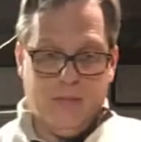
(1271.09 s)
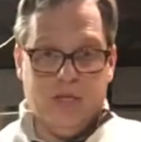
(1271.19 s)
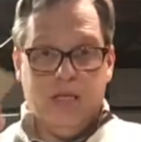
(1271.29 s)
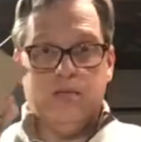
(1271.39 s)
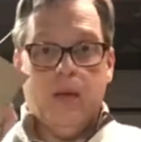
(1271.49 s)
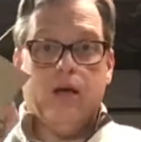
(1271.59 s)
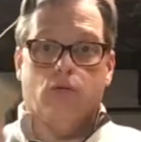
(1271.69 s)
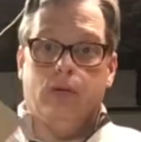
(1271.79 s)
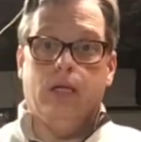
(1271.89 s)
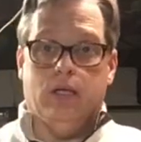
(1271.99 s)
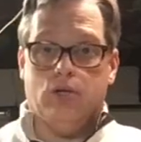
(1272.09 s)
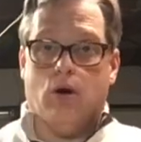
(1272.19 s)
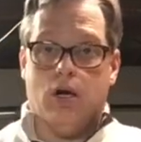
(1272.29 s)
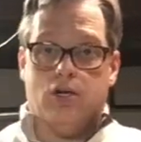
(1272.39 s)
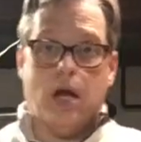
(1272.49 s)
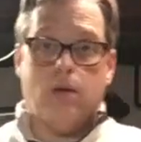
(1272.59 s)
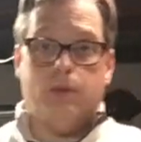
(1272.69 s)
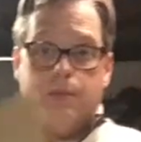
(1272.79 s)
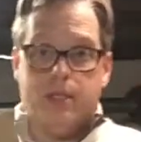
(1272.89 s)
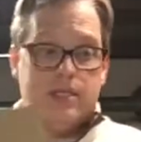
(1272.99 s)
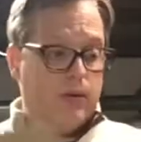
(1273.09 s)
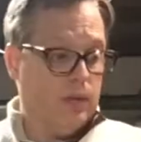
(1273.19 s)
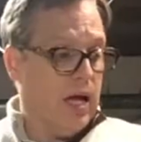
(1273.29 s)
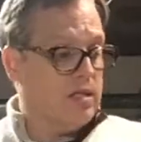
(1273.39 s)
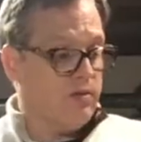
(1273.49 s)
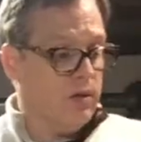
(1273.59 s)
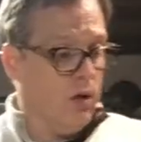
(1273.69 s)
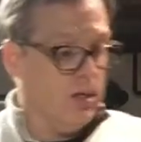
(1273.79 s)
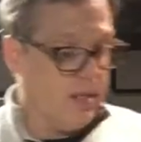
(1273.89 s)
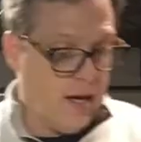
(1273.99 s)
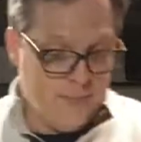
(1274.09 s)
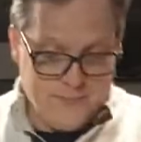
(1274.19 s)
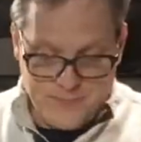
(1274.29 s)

These make really strong shadow puppets that will last for a long time.